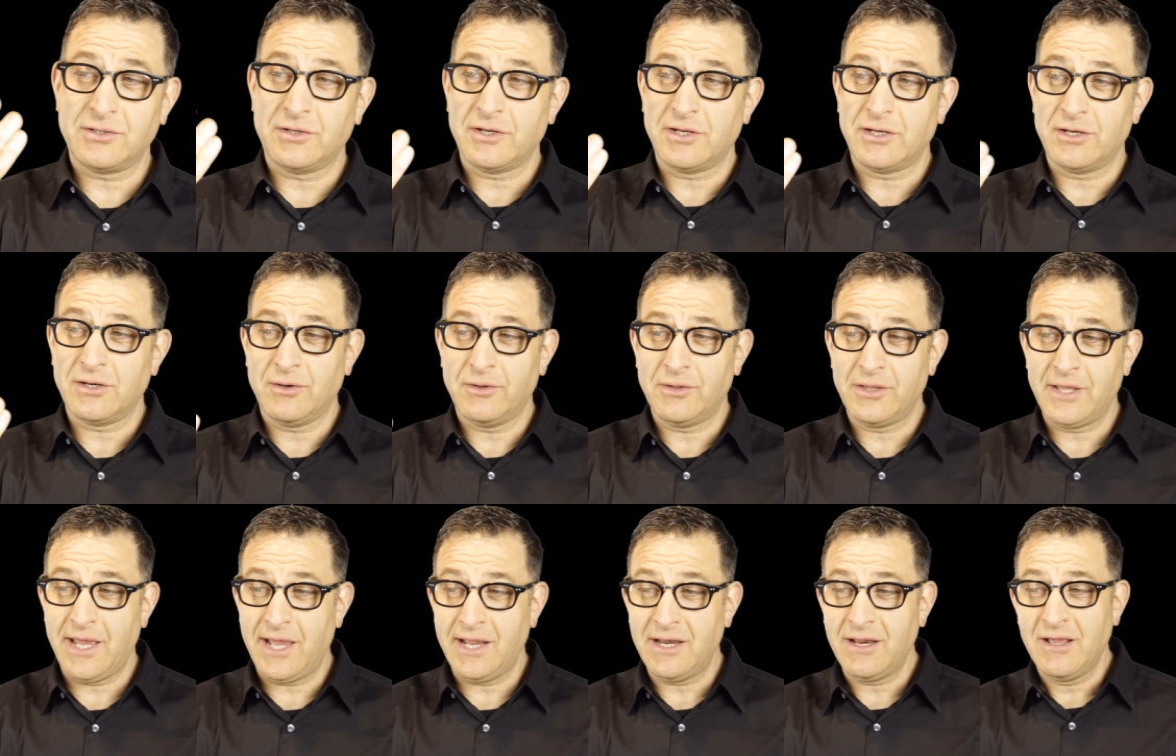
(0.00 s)
so you know
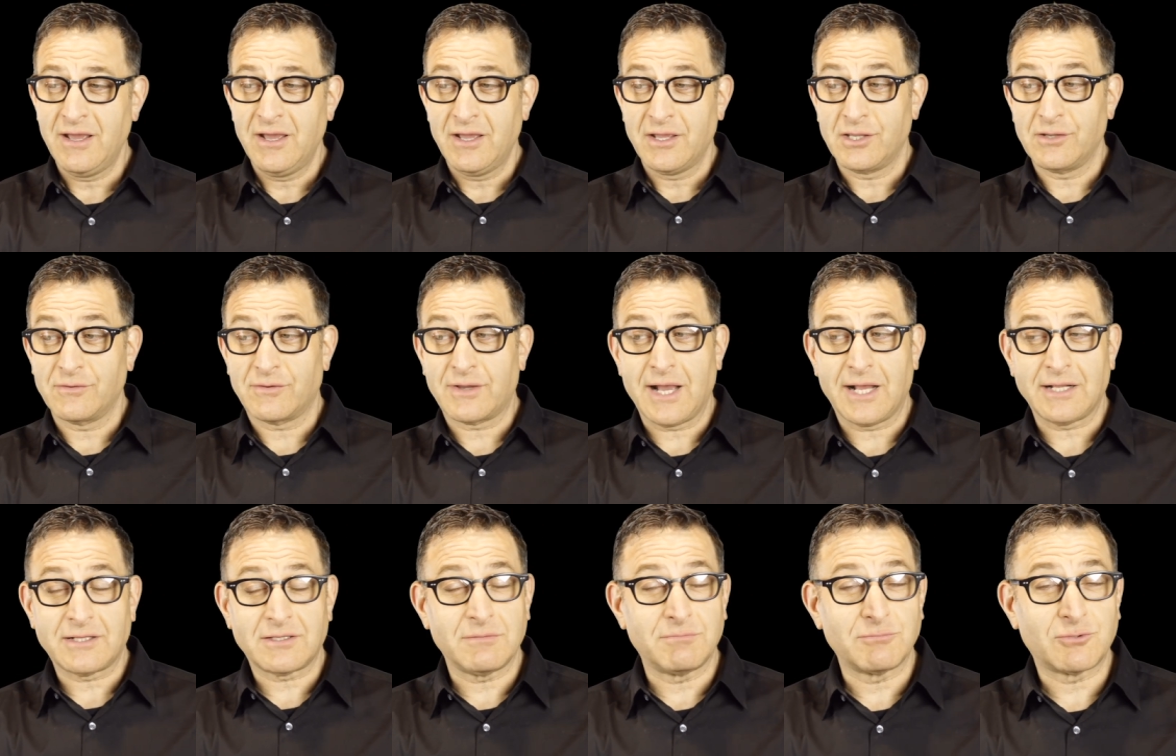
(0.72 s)
that. You've
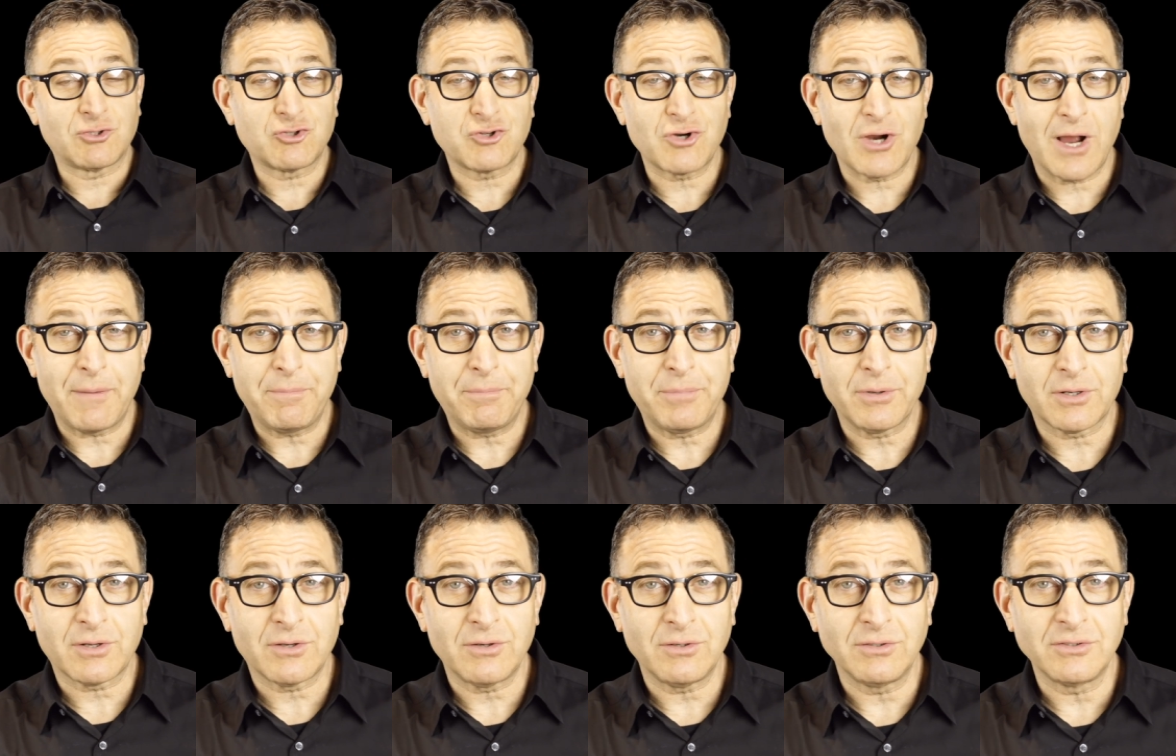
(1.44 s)
got some
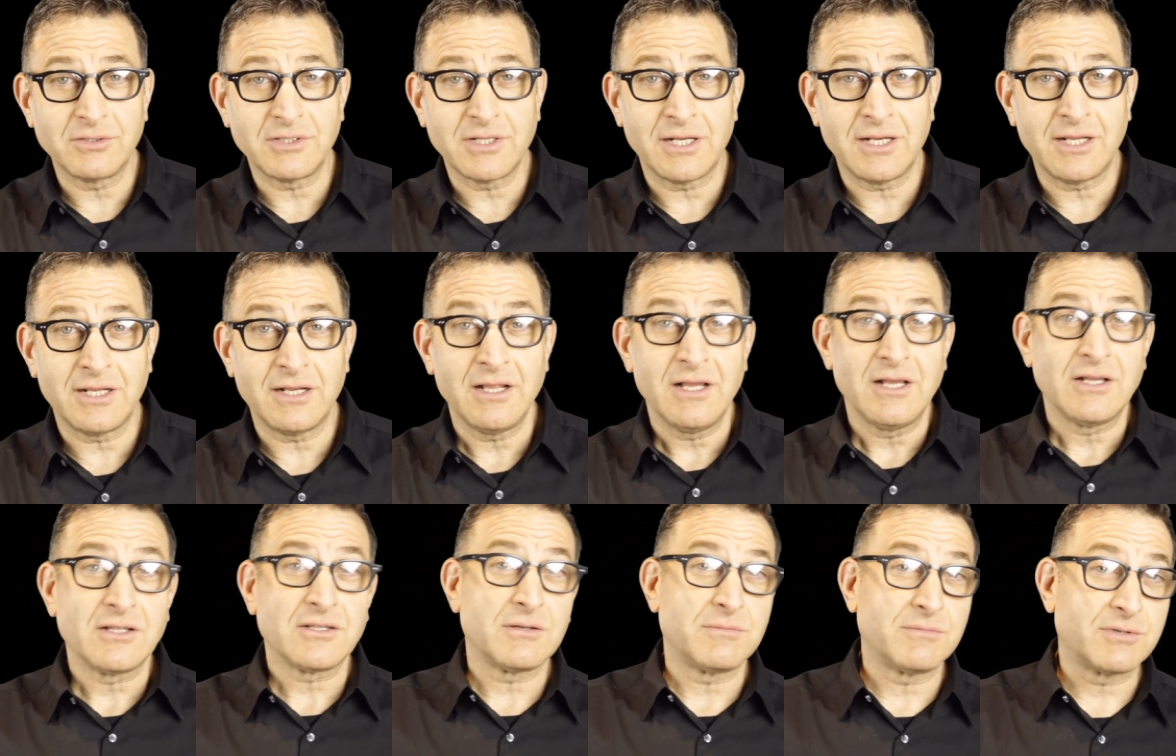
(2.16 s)
tropicals in it,
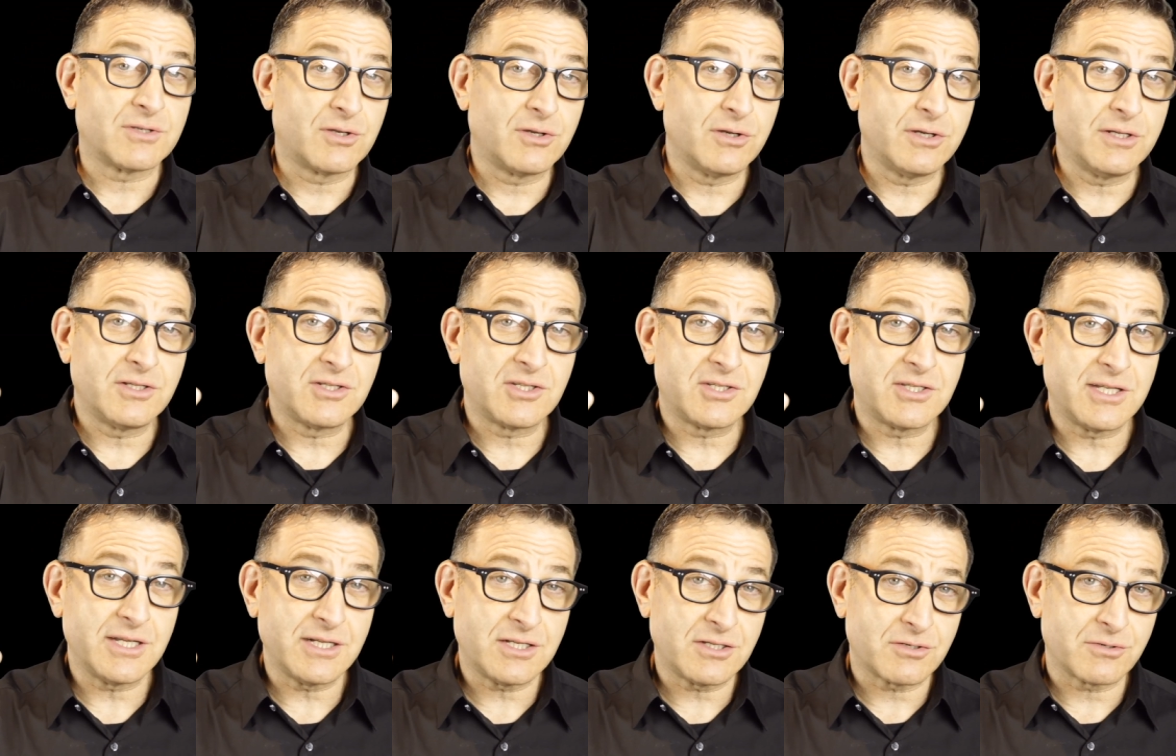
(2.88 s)
some good
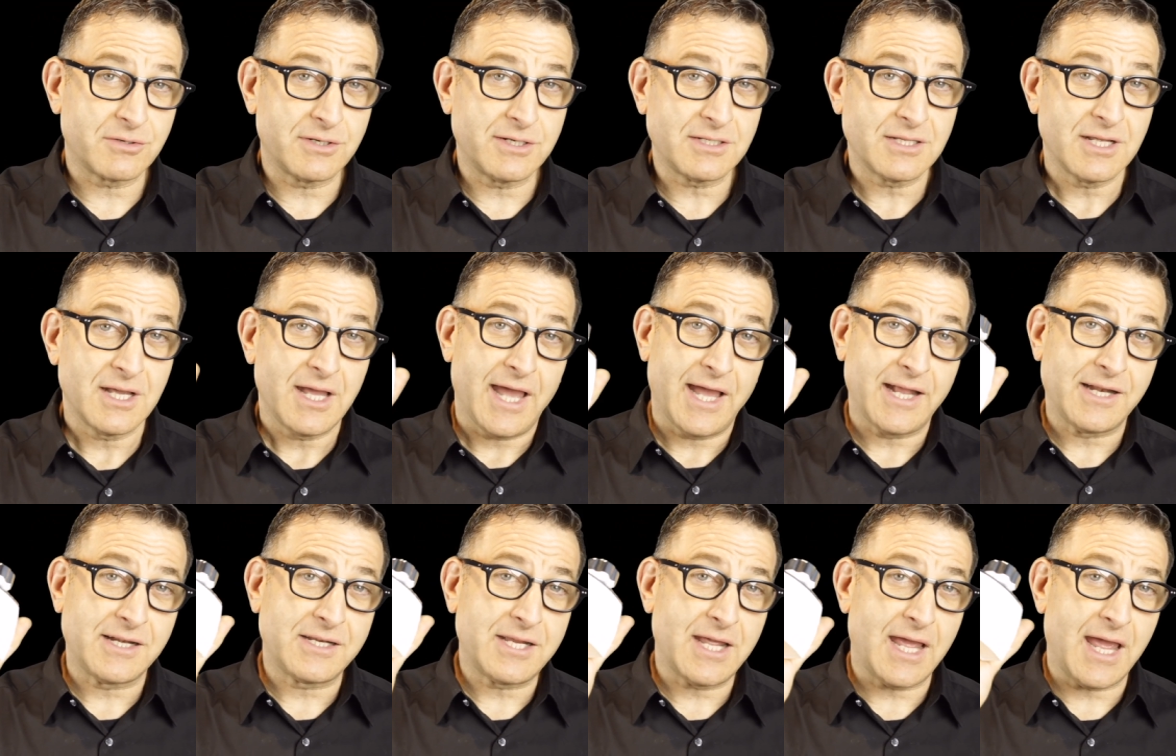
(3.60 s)
citrus,
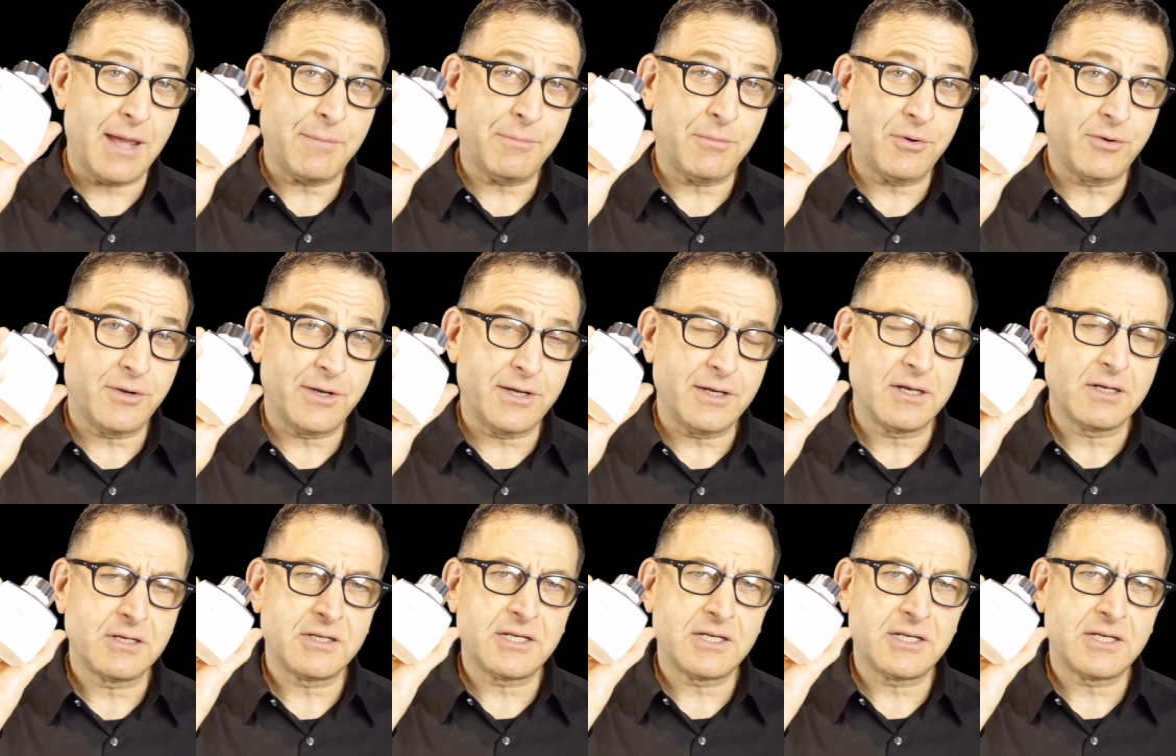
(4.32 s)
and tamarind.